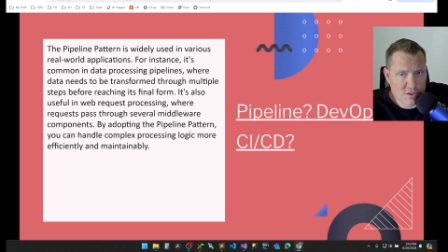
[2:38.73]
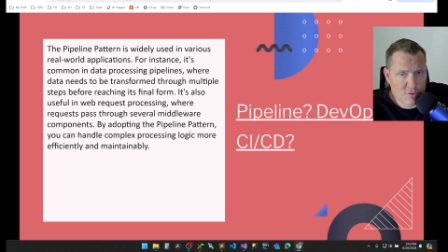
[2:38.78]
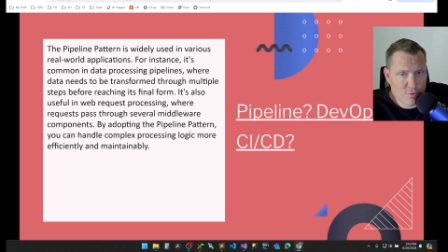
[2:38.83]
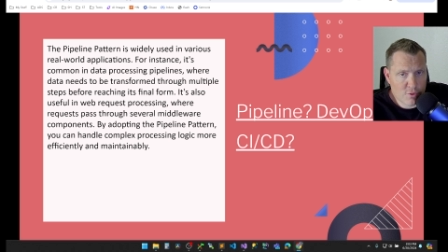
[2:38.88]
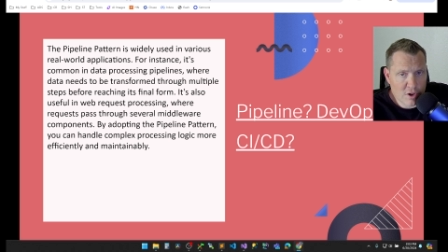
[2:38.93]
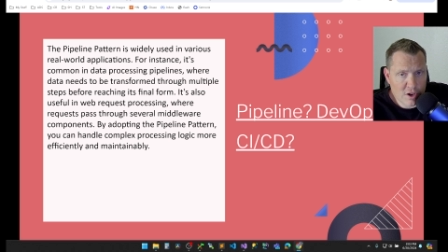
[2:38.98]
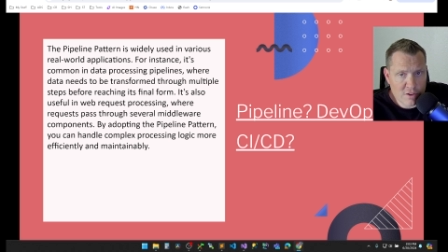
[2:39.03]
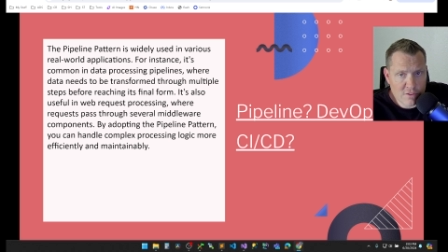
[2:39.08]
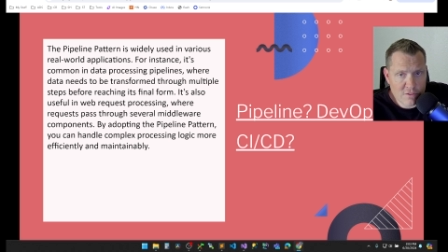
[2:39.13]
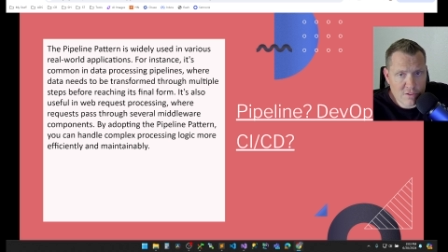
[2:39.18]

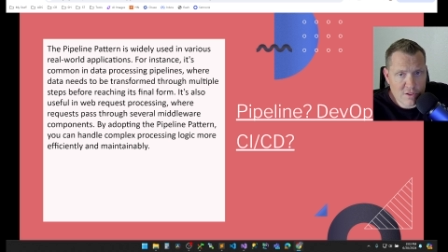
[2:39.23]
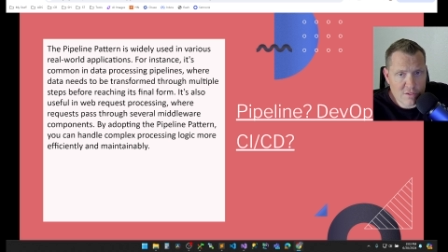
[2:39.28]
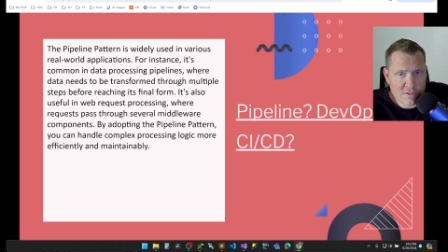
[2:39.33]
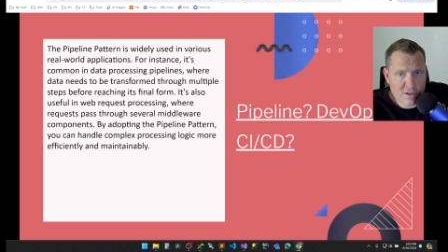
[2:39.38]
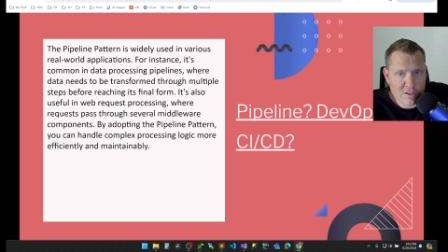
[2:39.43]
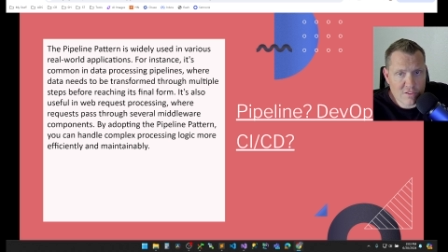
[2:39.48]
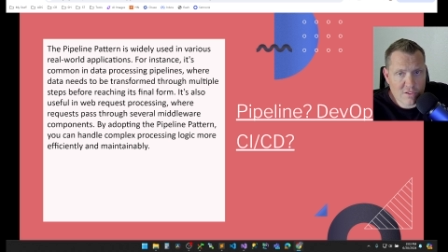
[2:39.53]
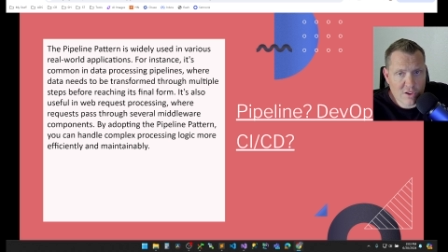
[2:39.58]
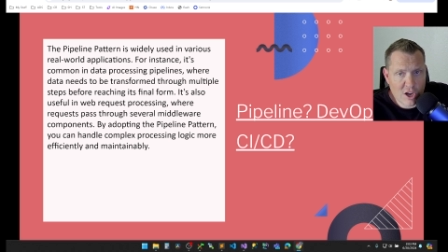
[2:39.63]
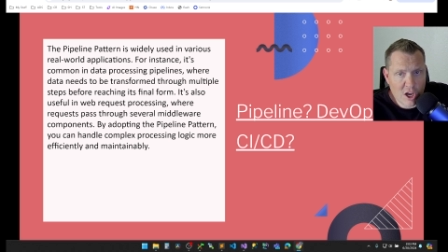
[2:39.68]
For instance,
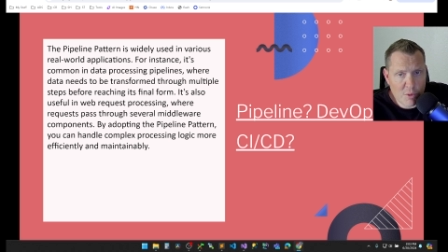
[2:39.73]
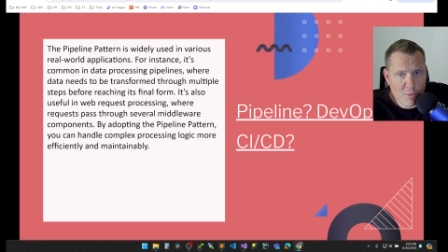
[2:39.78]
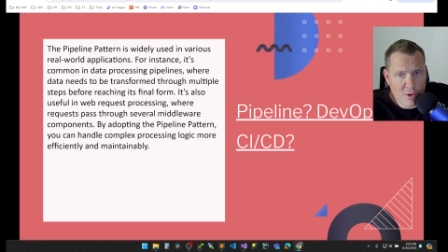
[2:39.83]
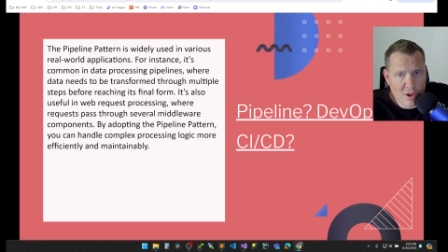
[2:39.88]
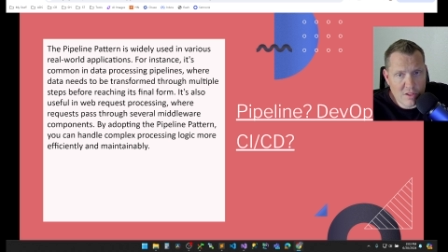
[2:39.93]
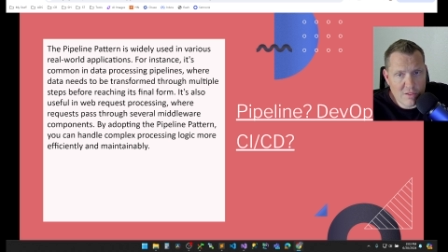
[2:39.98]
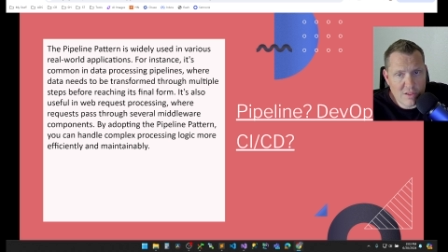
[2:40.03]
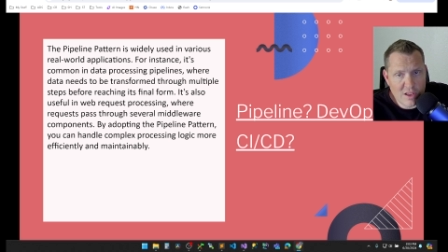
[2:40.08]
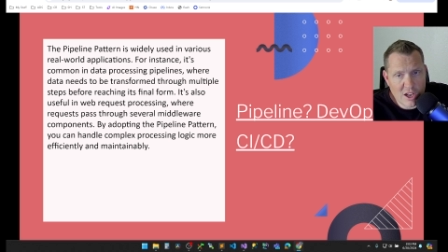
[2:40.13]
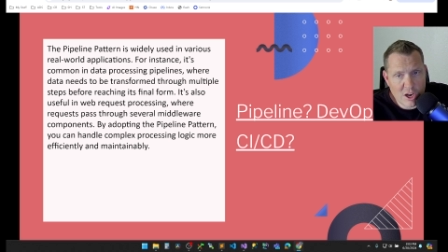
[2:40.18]
it's common
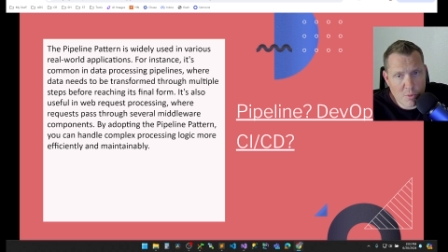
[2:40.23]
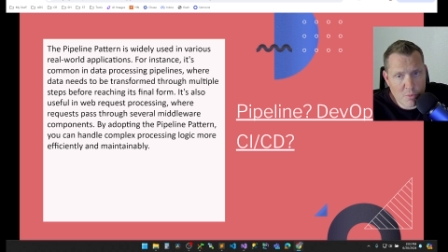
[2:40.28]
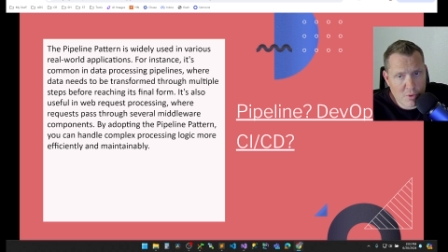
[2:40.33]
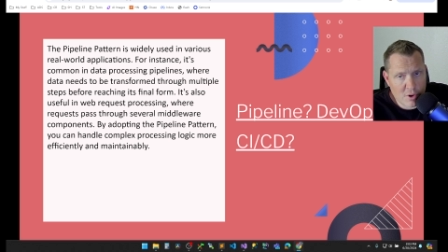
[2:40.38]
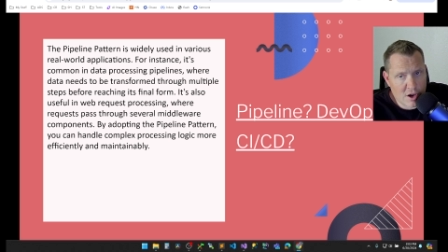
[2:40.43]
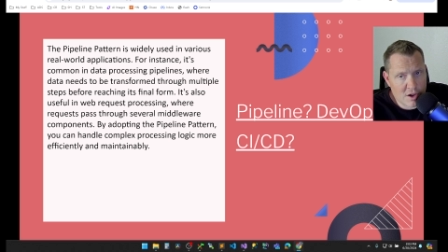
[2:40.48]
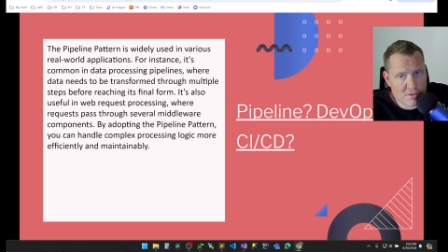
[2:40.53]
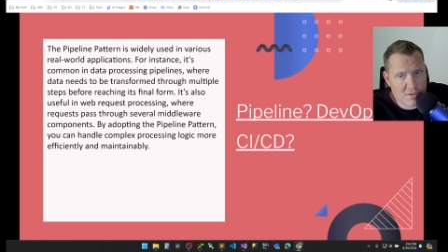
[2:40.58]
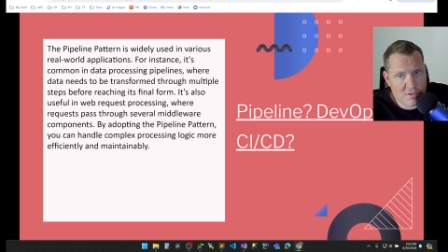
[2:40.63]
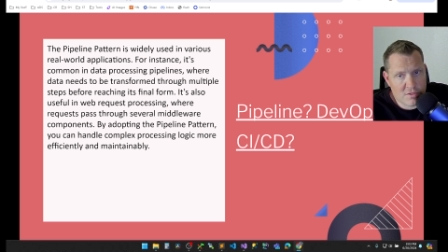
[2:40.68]
in data
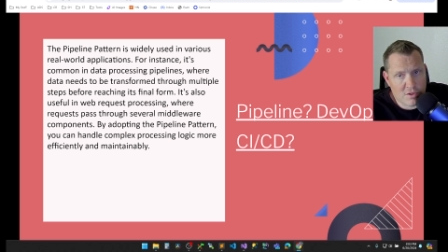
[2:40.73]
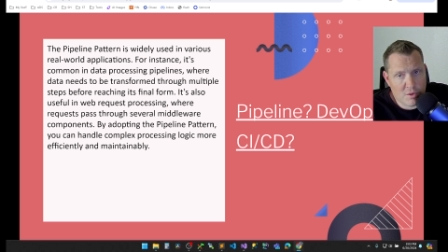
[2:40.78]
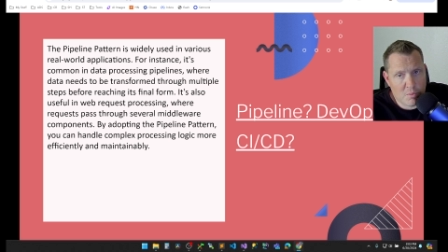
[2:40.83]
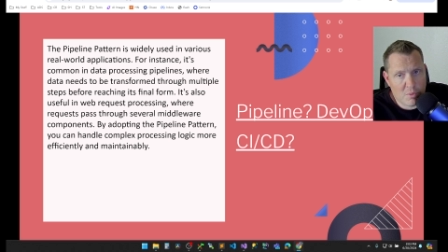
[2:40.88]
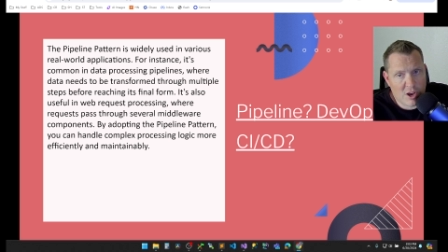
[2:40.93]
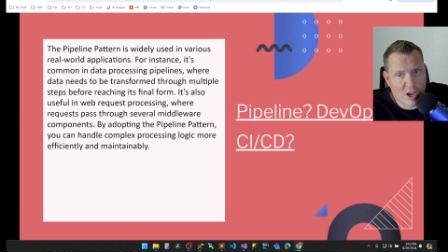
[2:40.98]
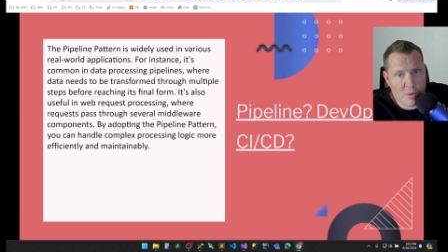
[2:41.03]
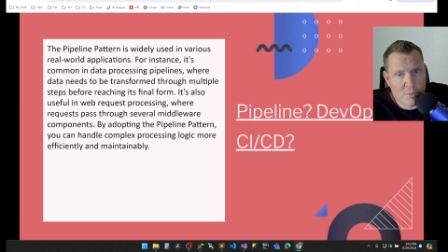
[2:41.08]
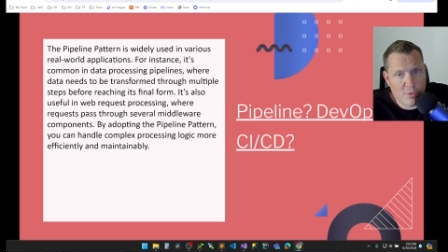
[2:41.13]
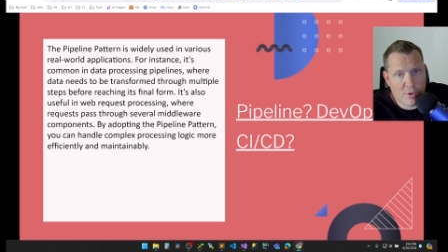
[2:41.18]
processing
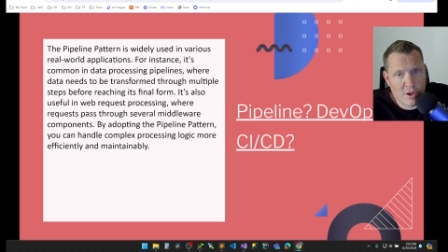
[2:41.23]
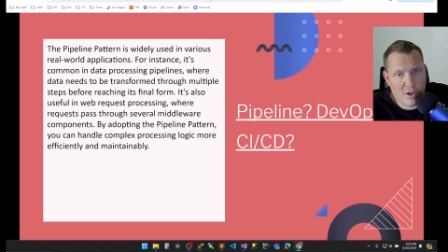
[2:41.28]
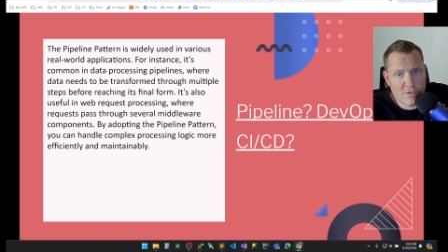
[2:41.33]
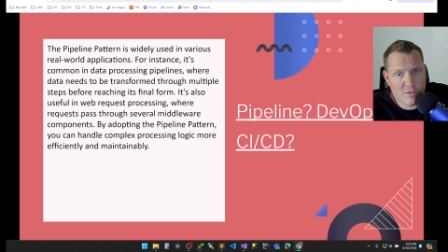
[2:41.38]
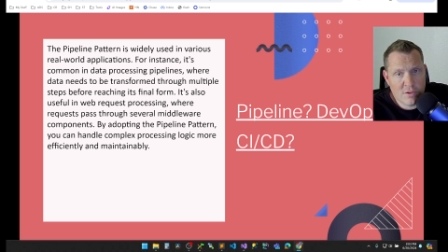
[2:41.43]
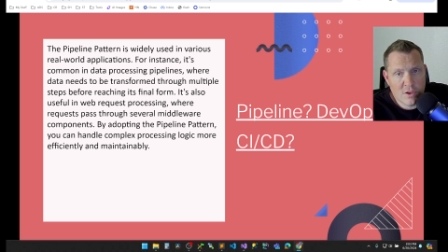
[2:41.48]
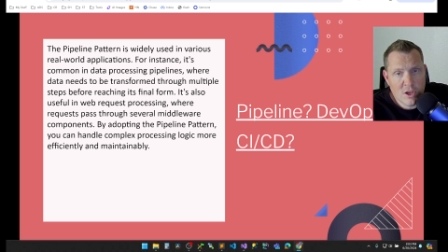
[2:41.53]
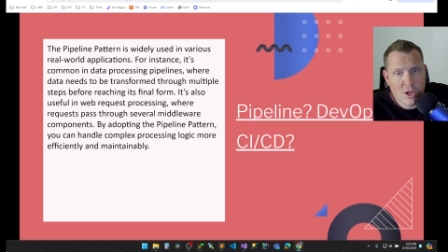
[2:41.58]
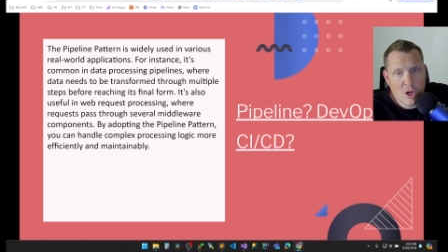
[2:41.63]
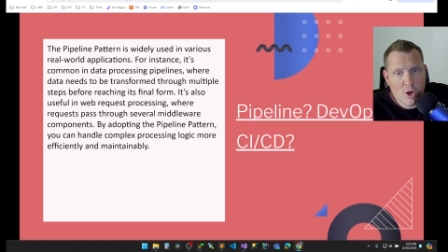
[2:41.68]
pipelines,